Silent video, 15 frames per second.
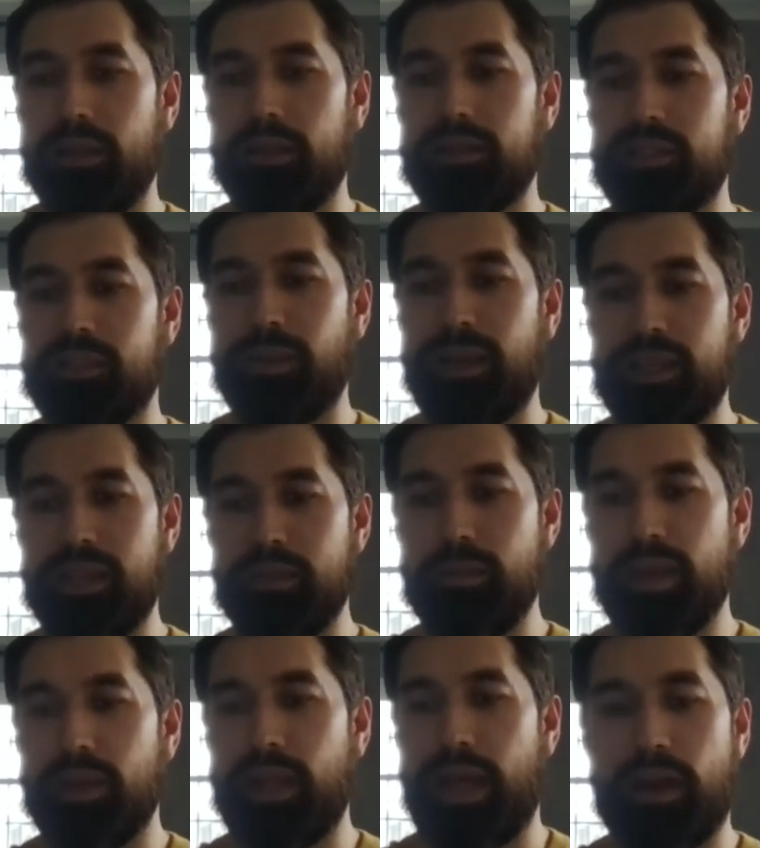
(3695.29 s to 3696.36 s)
This is my
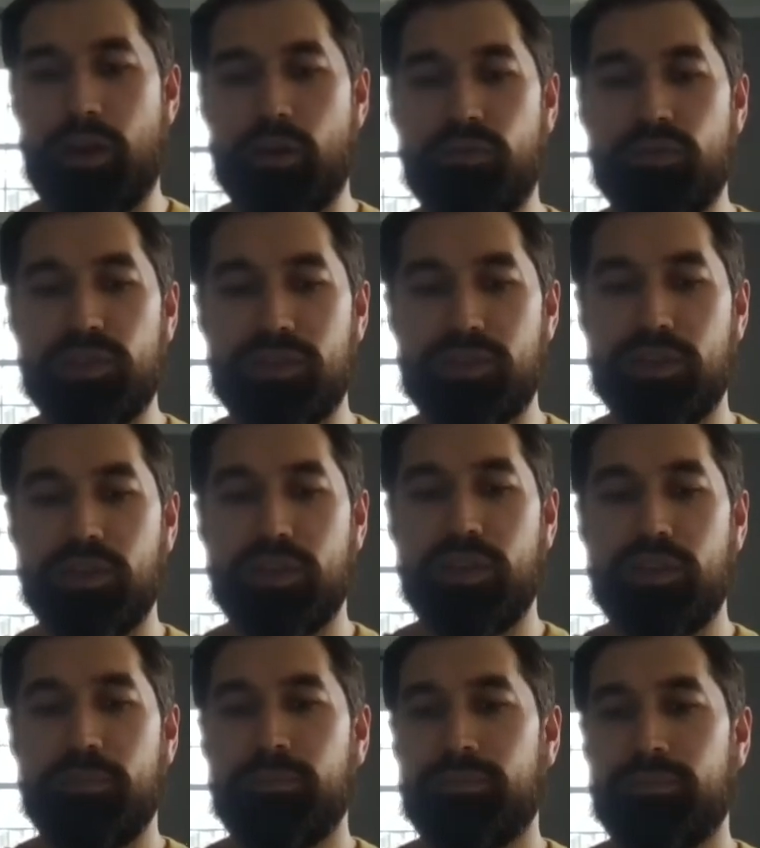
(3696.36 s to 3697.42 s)
email. I don't know if it's
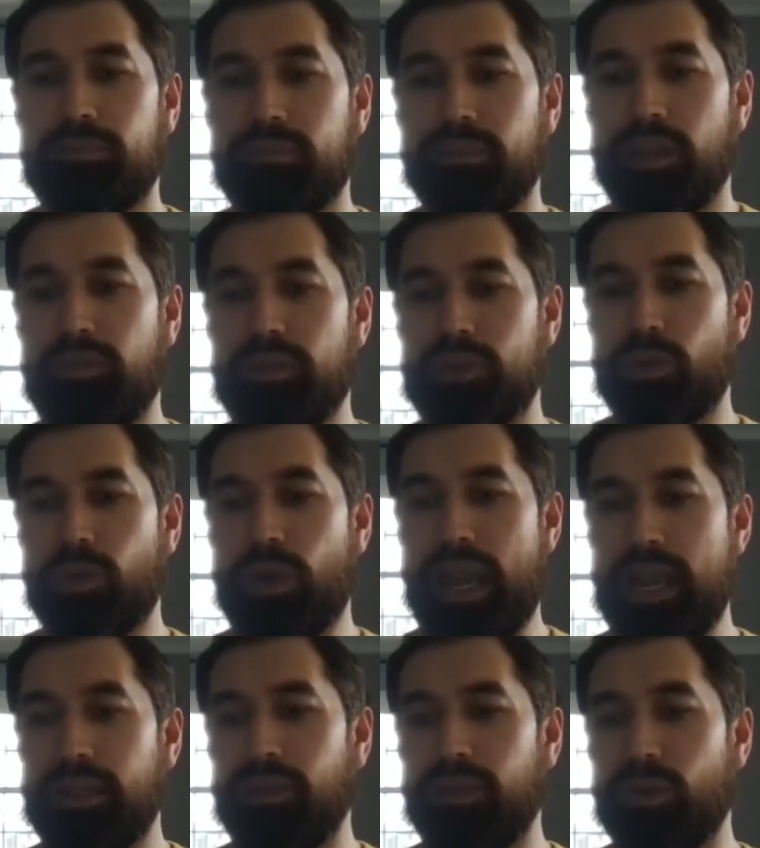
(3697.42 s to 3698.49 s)

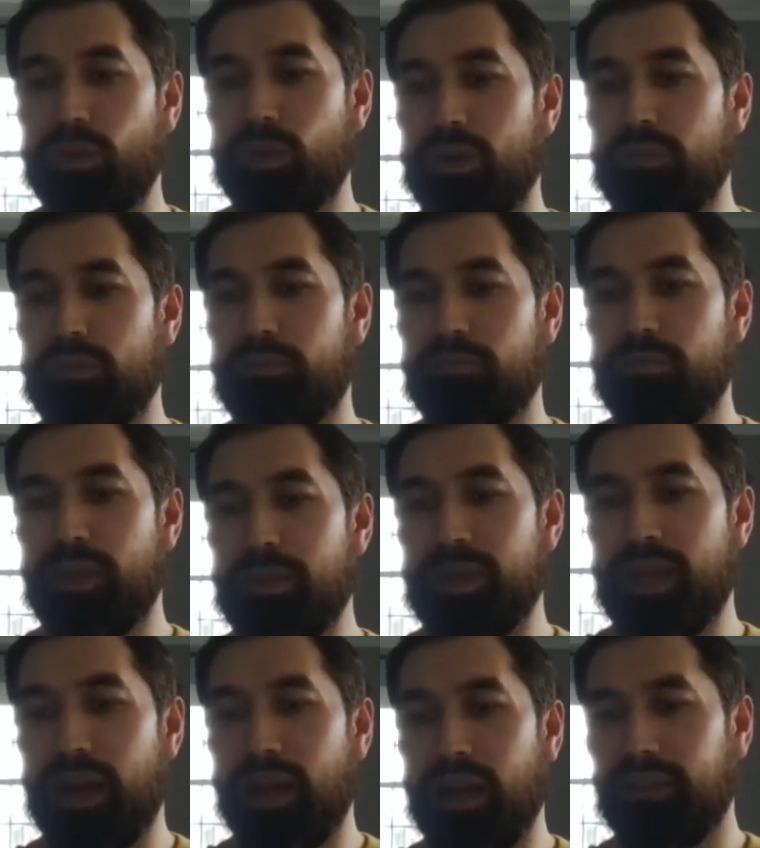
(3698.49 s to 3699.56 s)
okay to do it, maybe
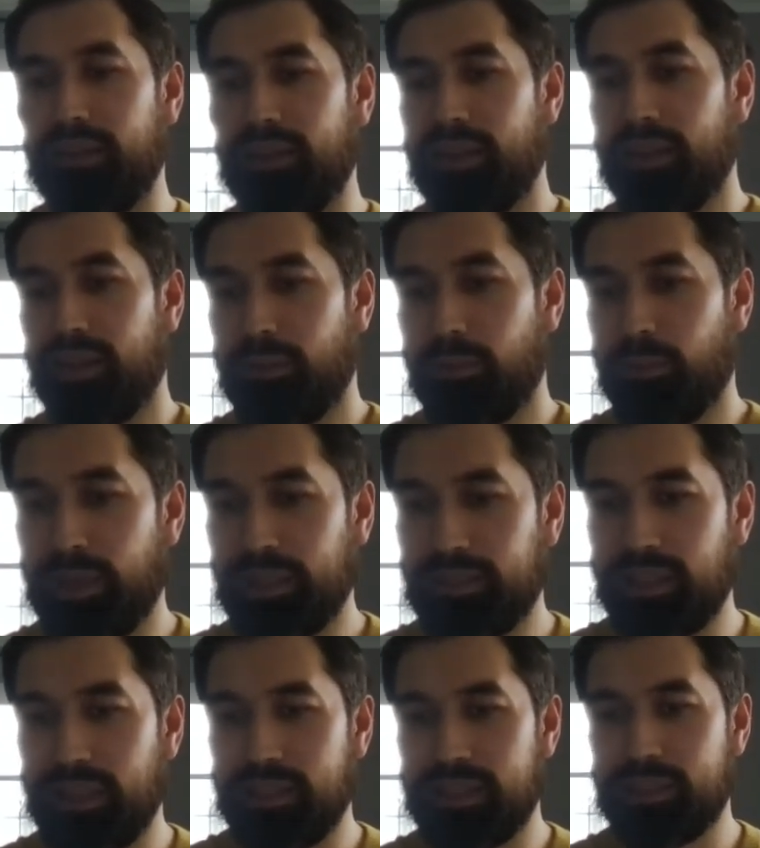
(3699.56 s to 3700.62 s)
not, but
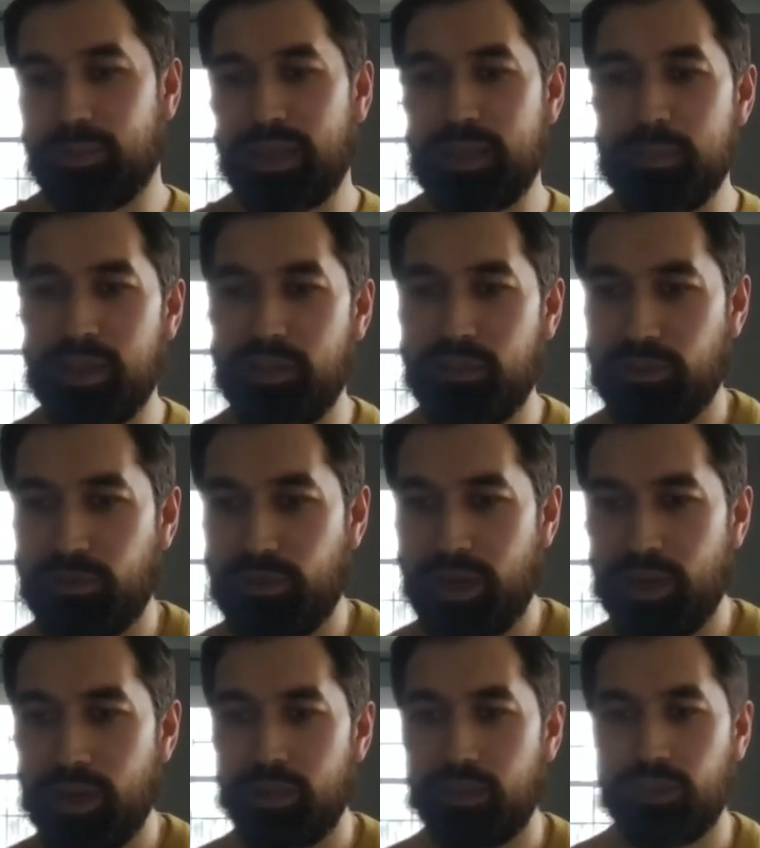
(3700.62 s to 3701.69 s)
this is my email. Feel free
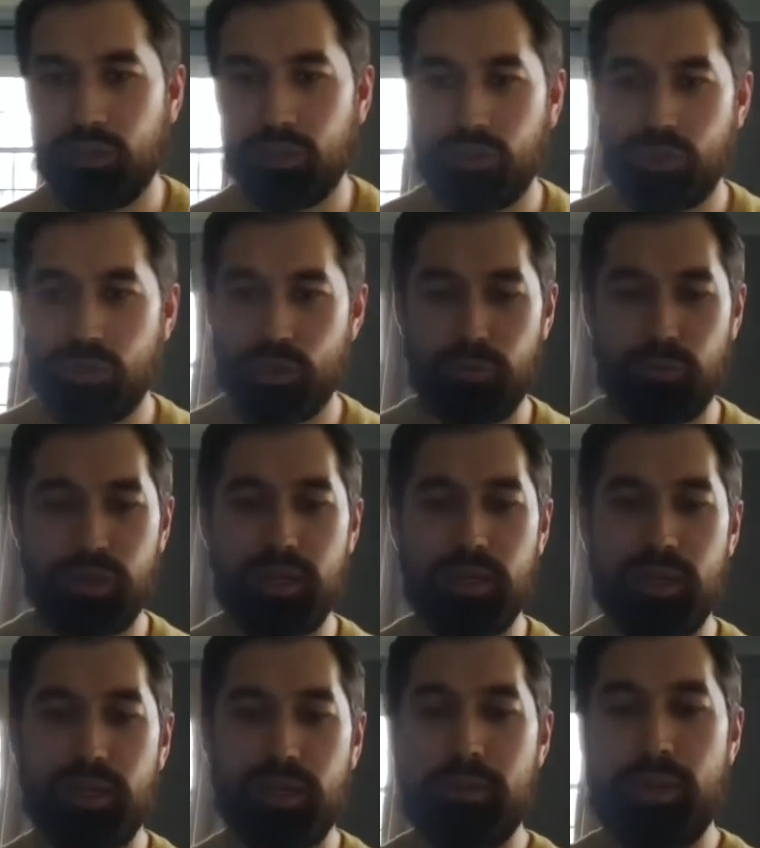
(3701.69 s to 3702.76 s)
to shoot me
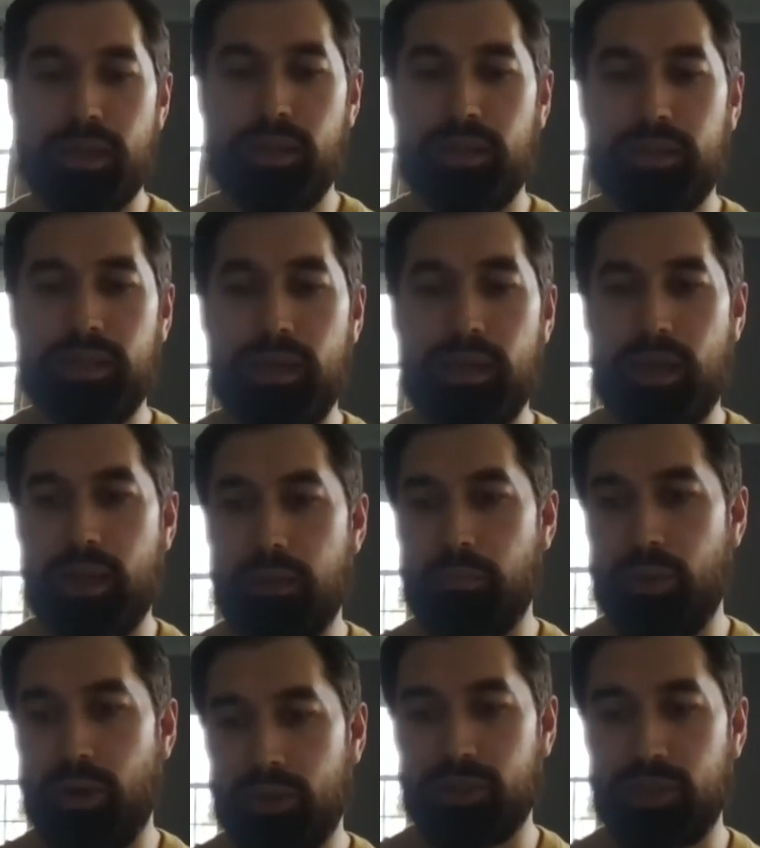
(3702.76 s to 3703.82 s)
an email, and then I'm
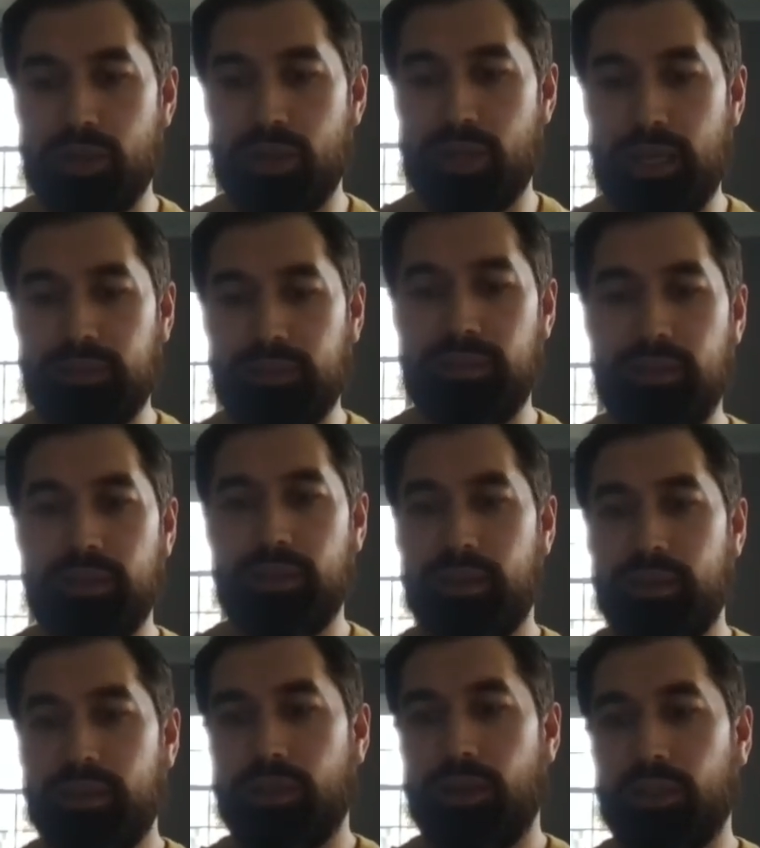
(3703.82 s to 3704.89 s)
also
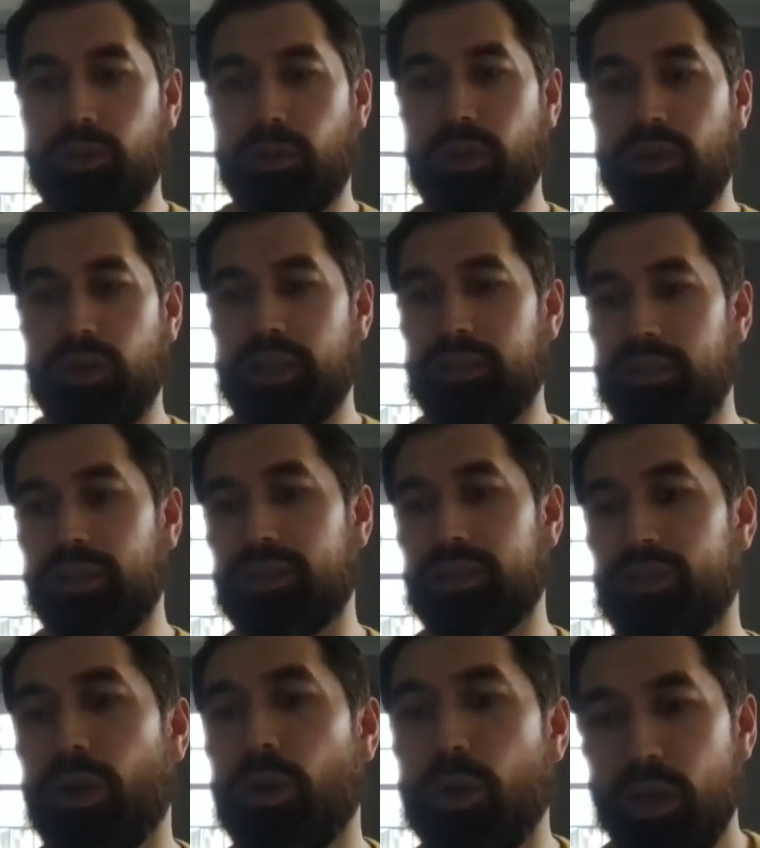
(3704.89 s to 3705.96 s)
on Twitter at this.
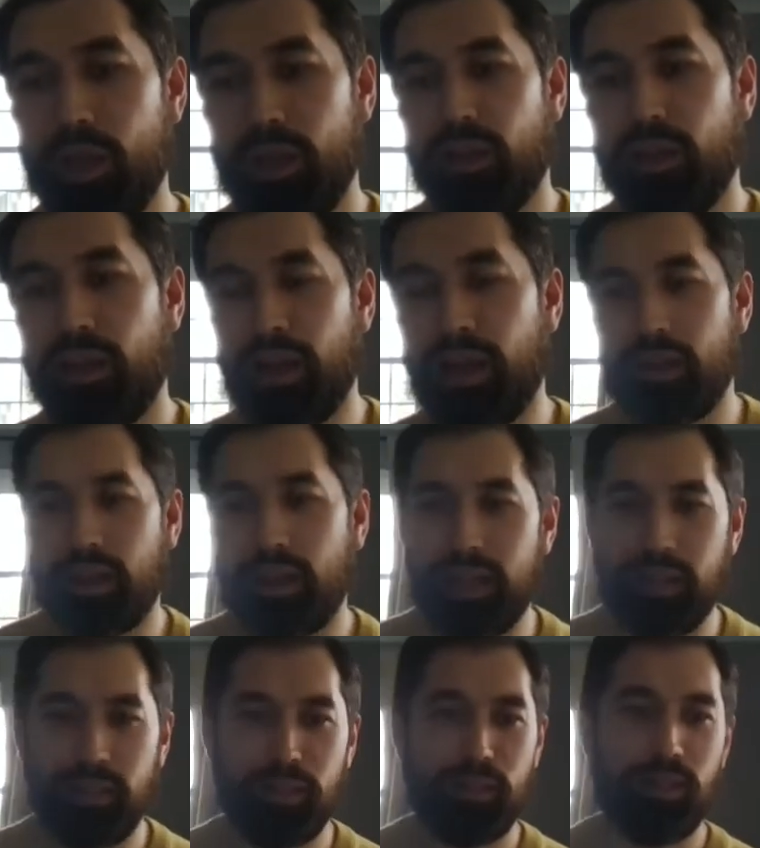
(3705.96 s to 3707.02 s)
So
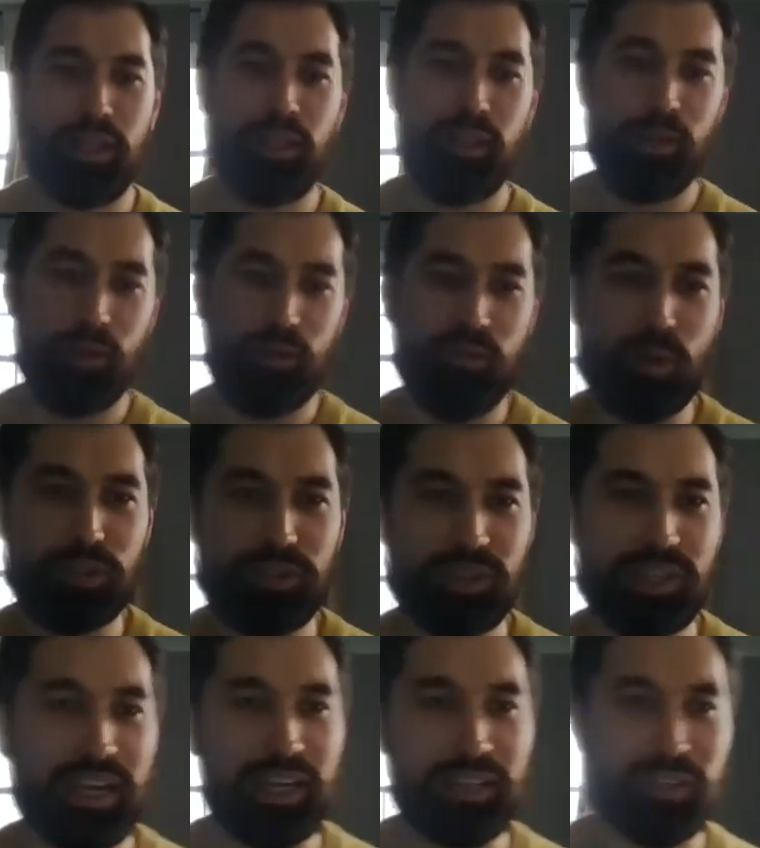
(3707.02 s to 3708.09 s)
I'll look forward to
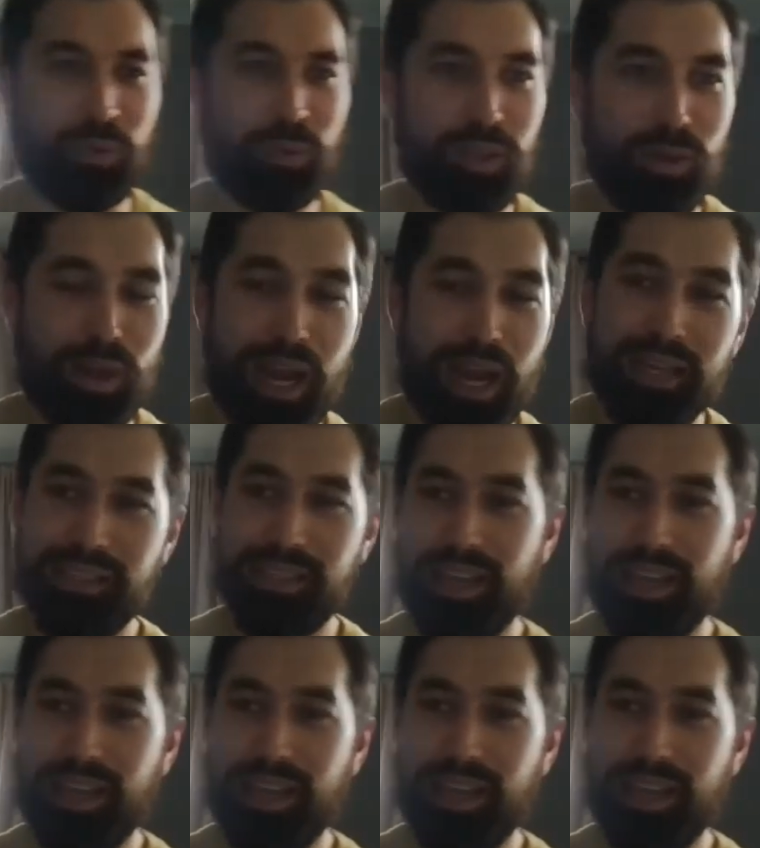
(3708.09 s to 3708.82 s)
connecting with you guys.